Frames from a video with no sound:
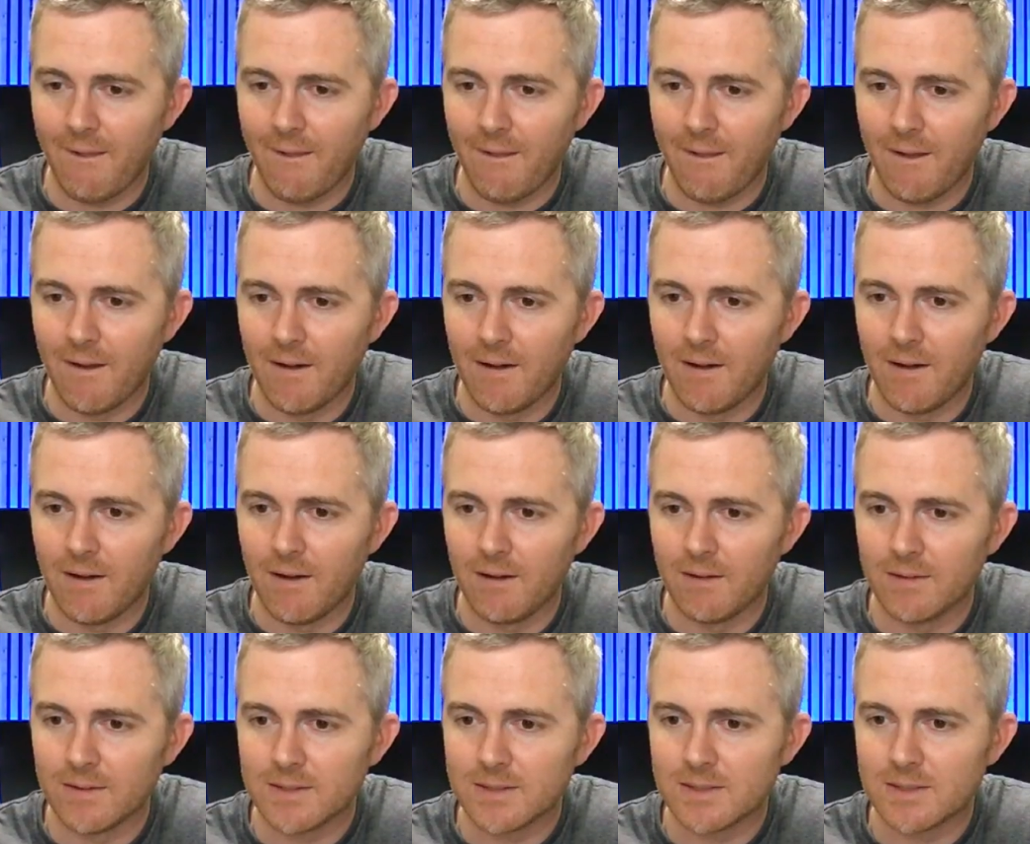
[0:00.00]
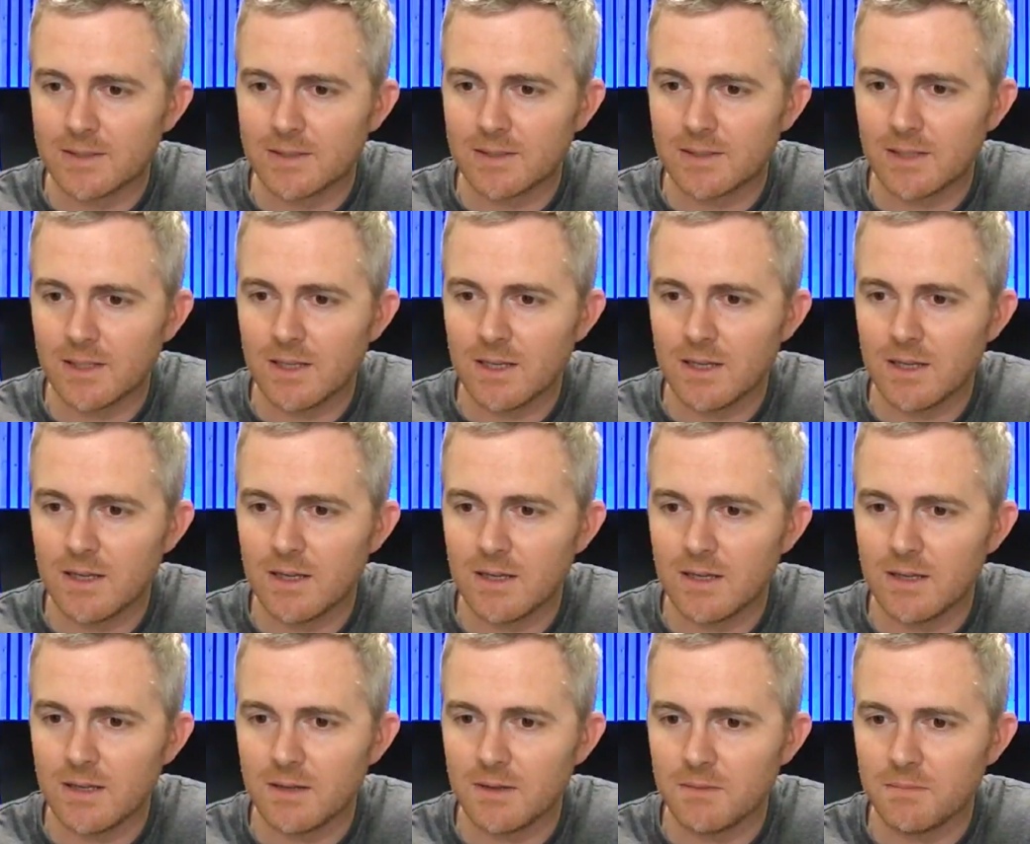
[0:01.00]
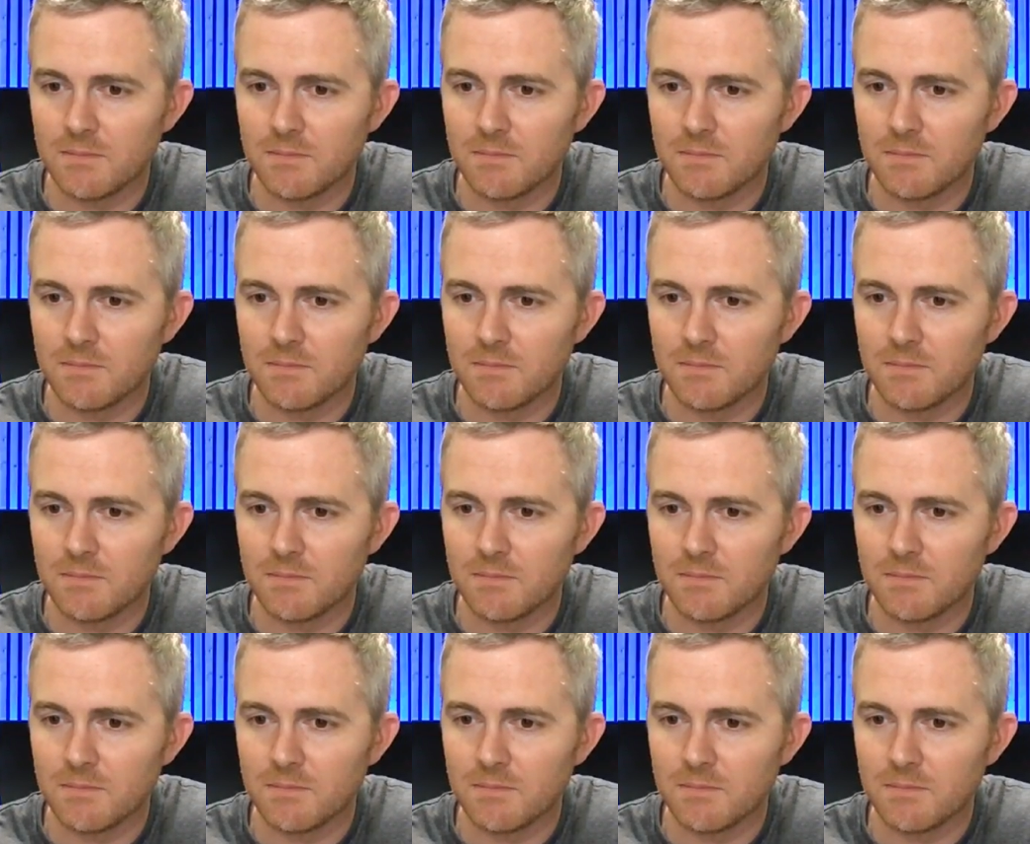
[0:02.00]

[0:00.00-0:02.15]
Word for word: Uh, let's see.